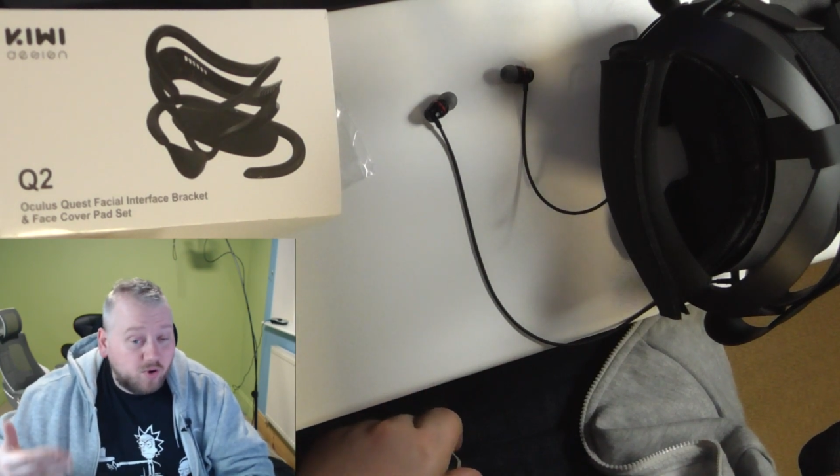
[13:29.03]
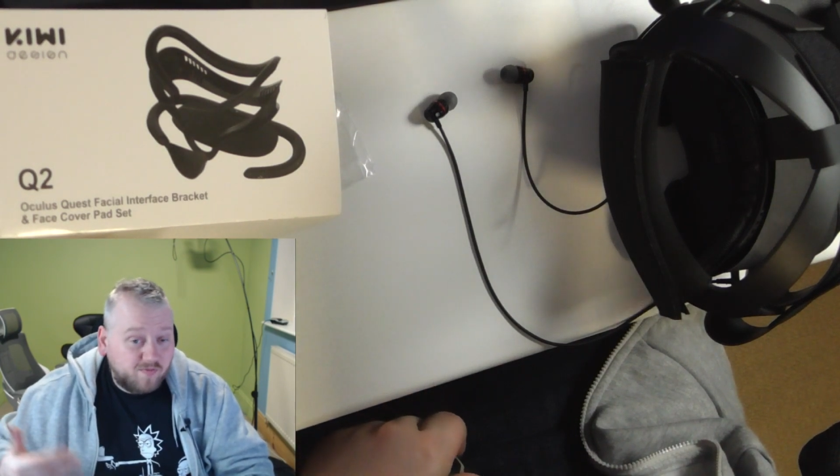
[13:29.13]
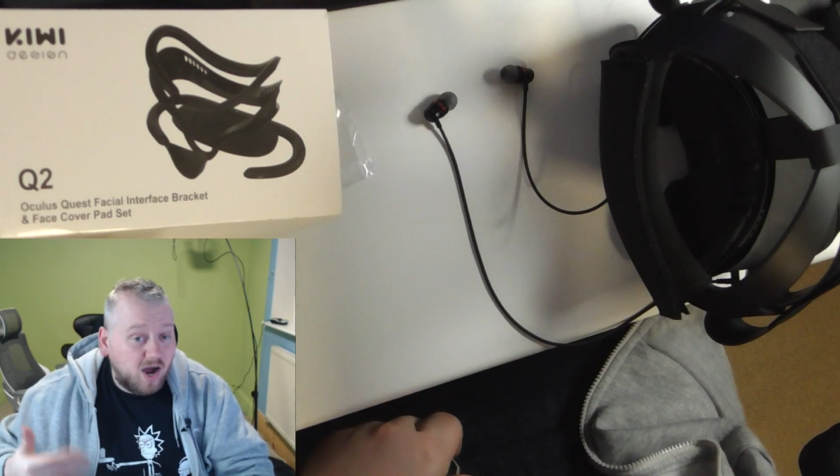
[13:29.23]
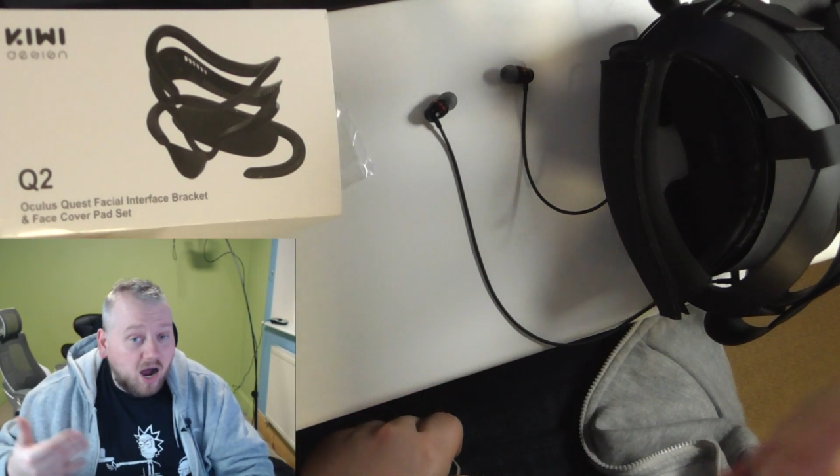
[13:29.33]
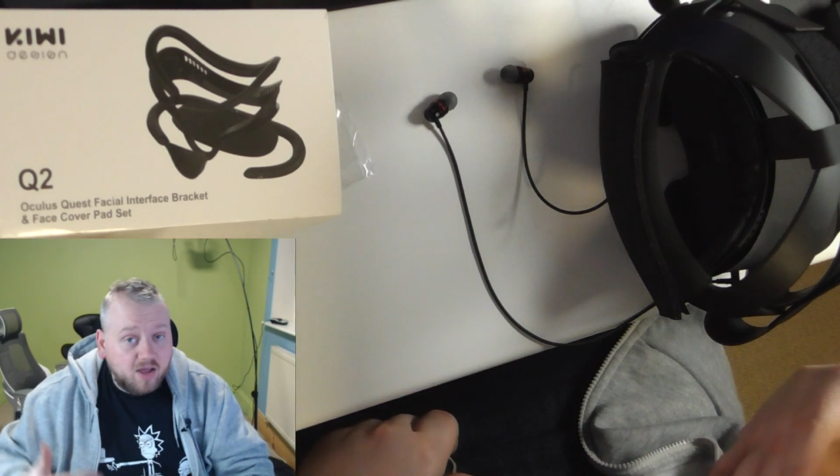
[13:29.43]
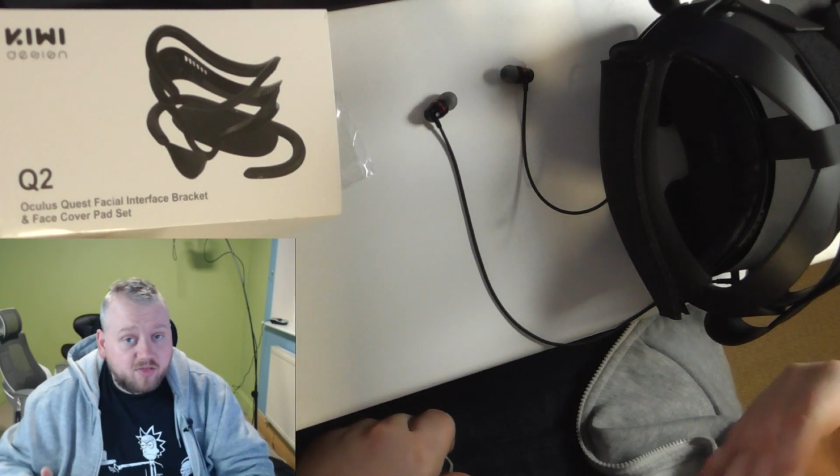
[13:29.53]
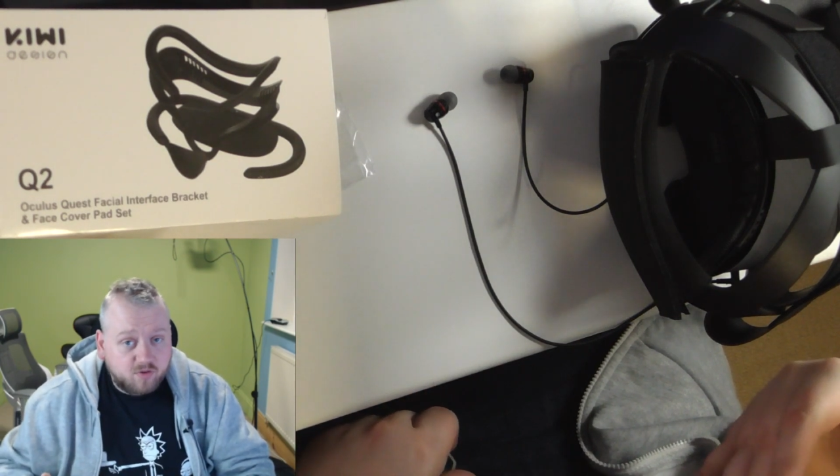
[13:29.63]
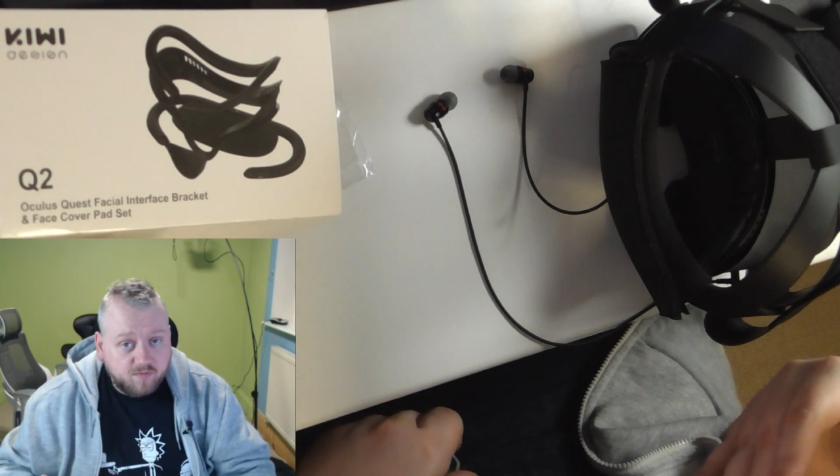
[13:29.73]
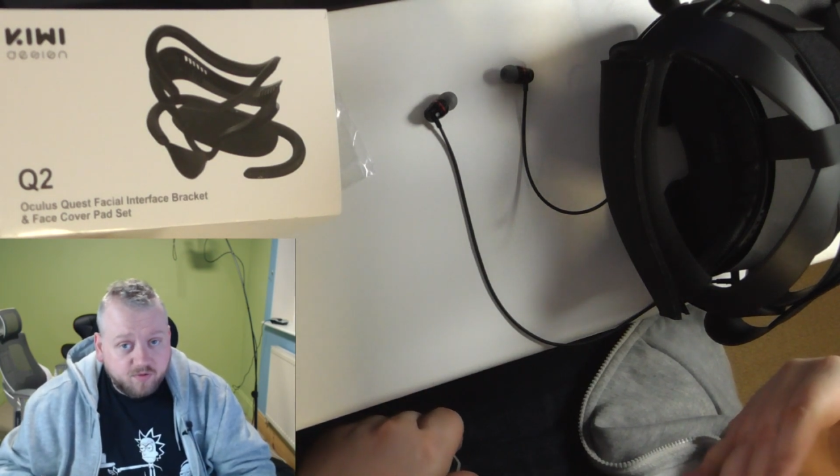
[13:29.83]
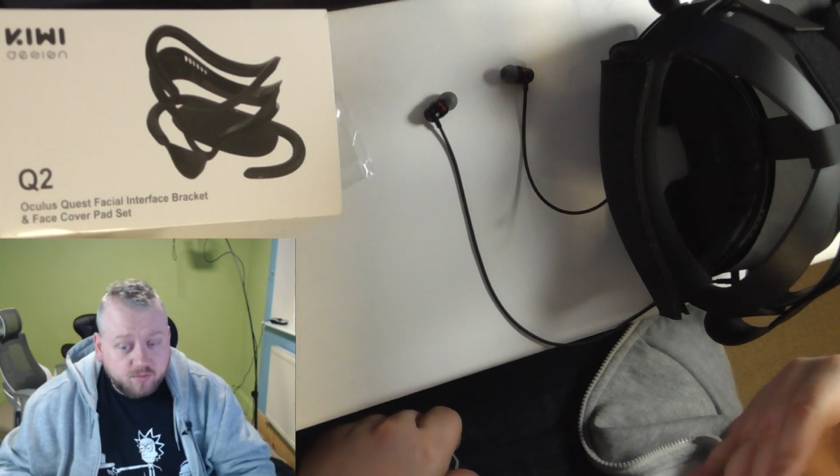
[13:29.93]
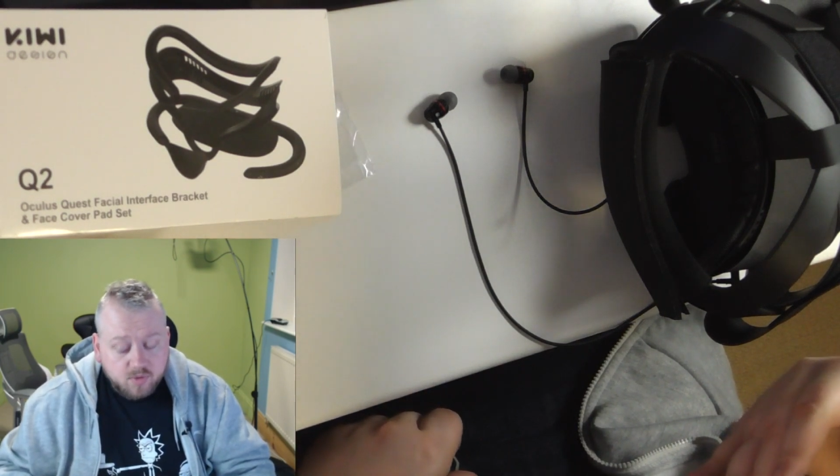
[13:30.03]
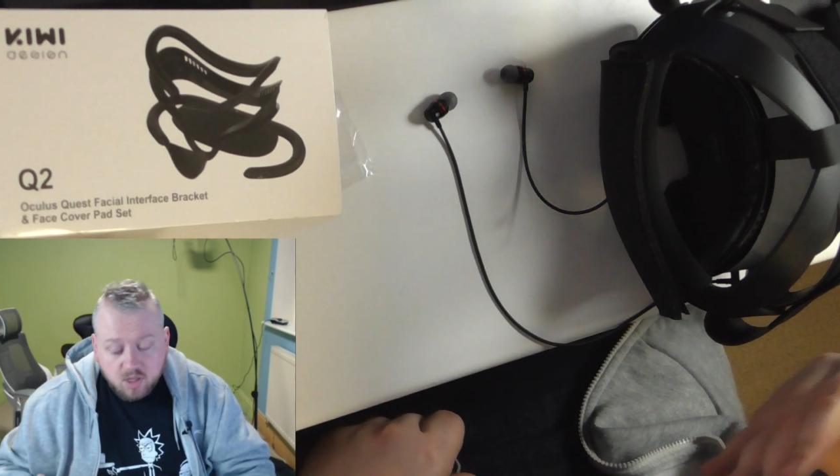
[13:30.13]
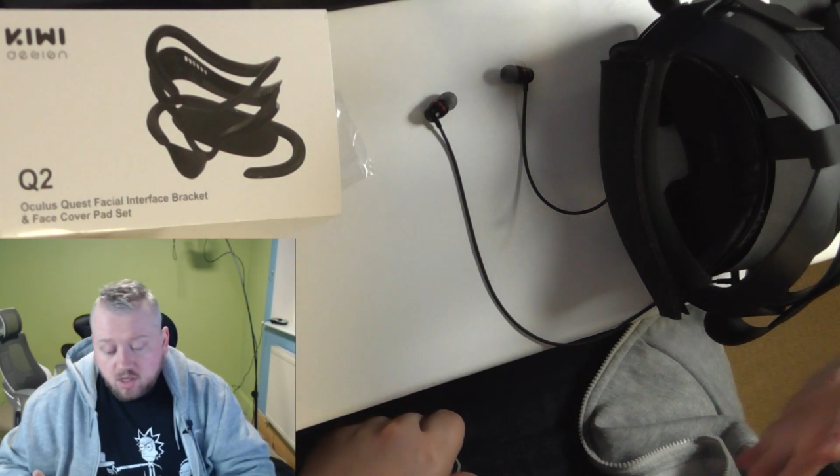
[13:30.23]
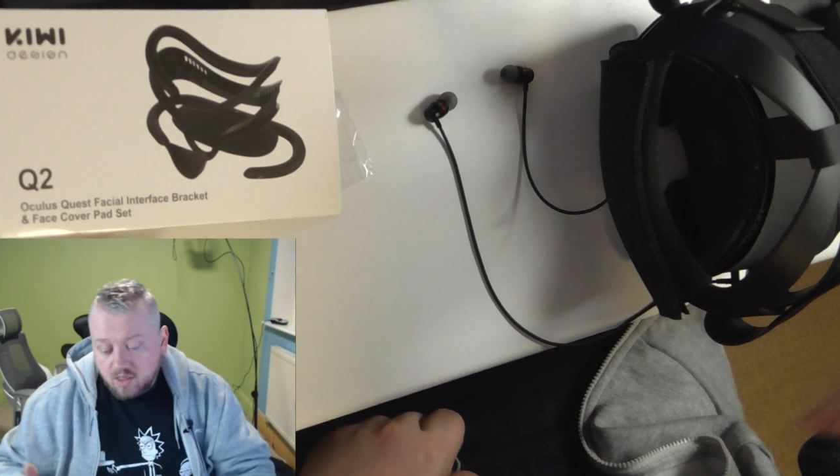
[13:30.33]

quid for either of them,